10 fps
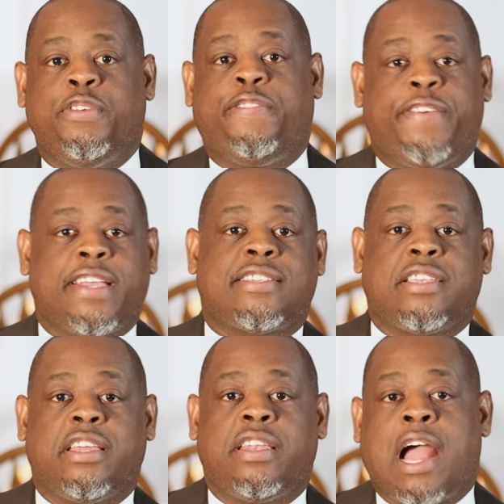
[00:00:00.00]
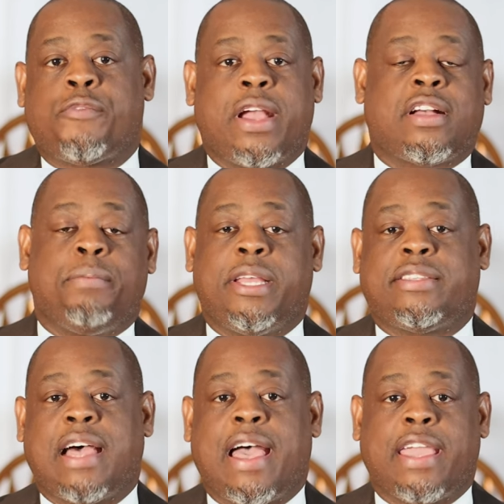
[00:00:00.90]
To fix it, I recommend
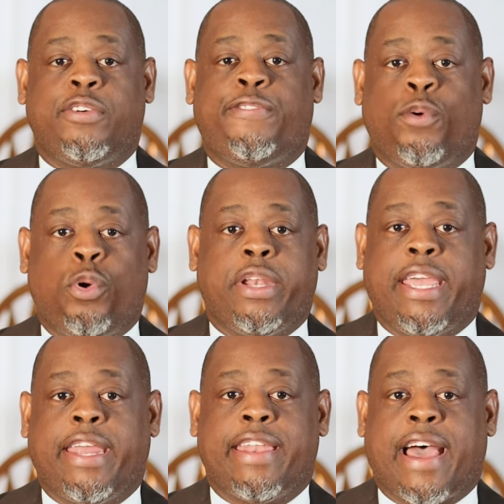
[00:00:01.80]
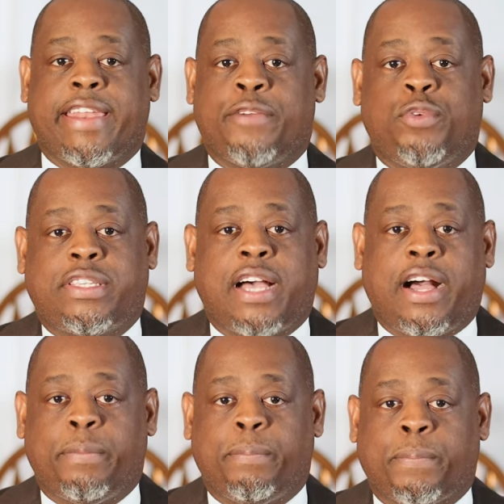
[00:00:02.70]
tying a four-in hand knot every
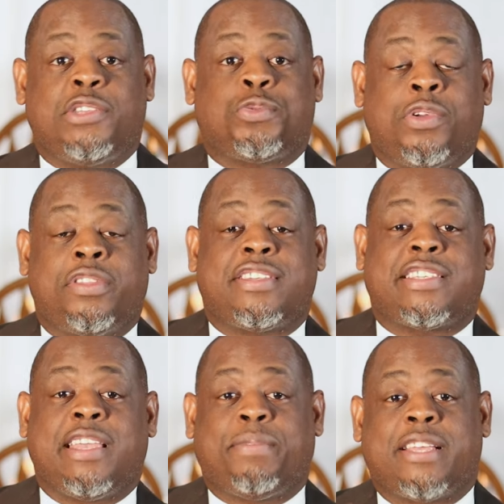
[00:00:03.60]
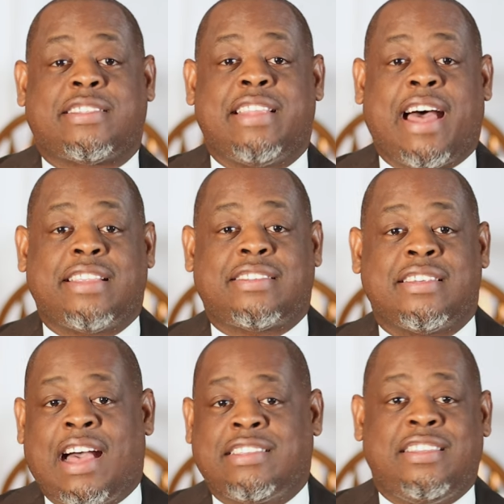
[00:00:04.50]
time. It's one of the simplest knots
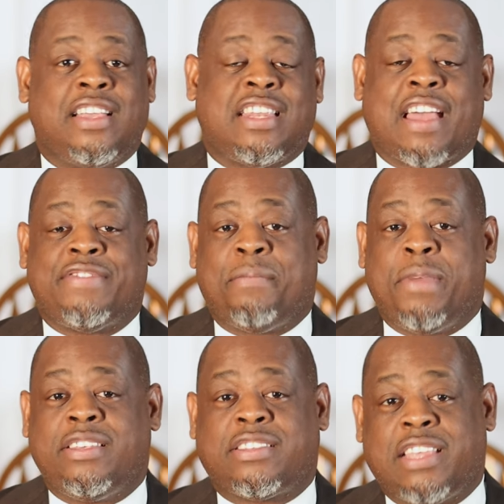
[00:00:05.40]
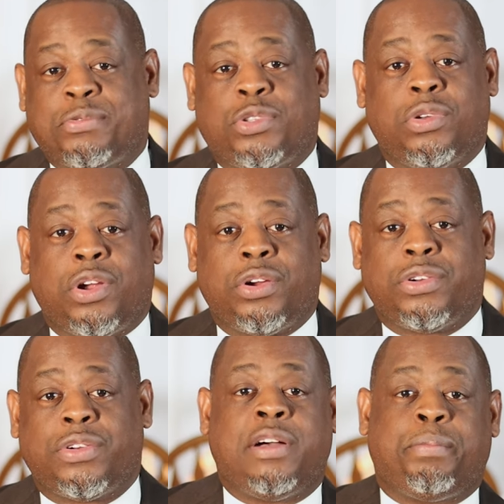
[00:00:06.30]
as it doesn't have that many steps to
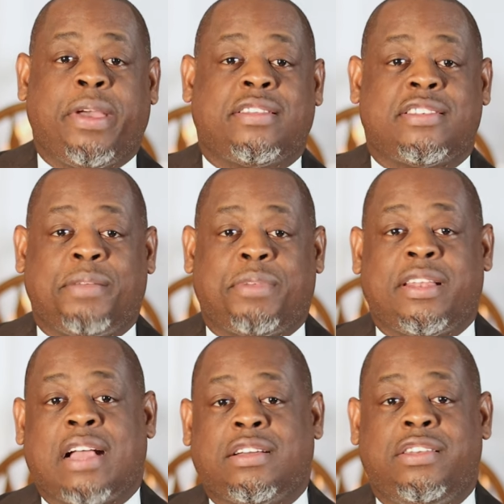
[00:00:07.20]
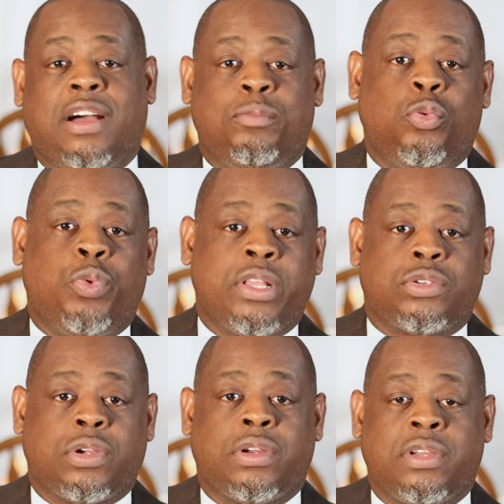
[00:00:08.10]
learn compared to something like a double
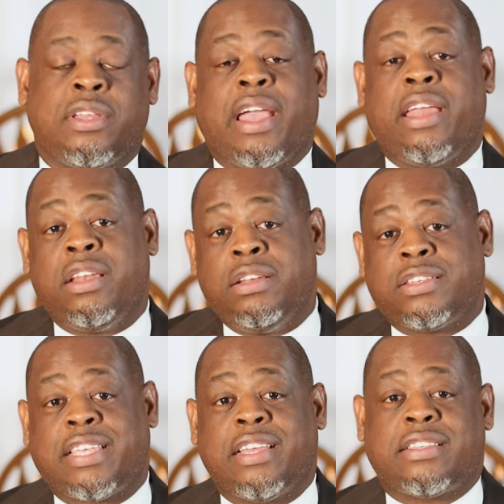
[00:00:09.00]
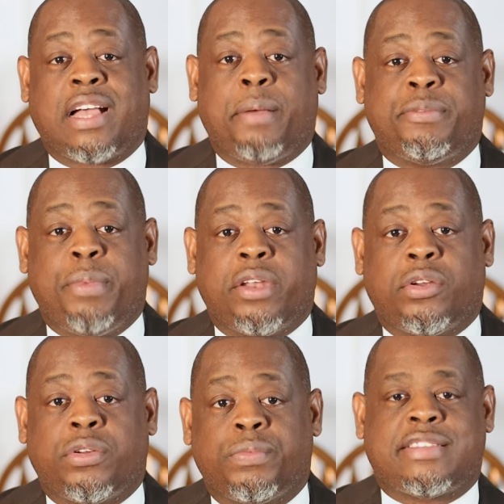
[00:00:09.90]
Windsor, and it looks 10 times better.
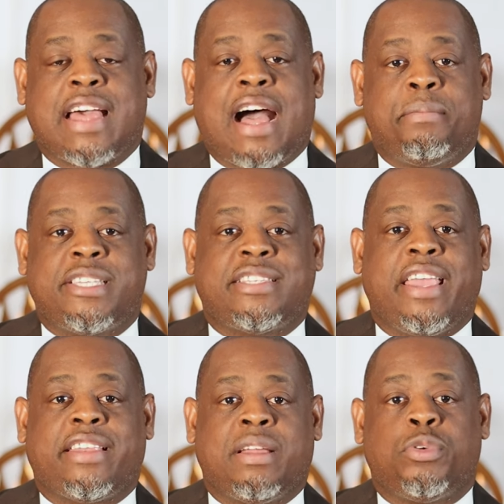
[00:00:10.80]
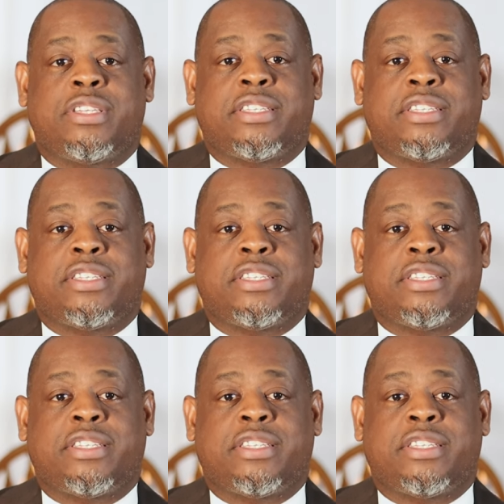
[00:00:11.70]
Style mistake number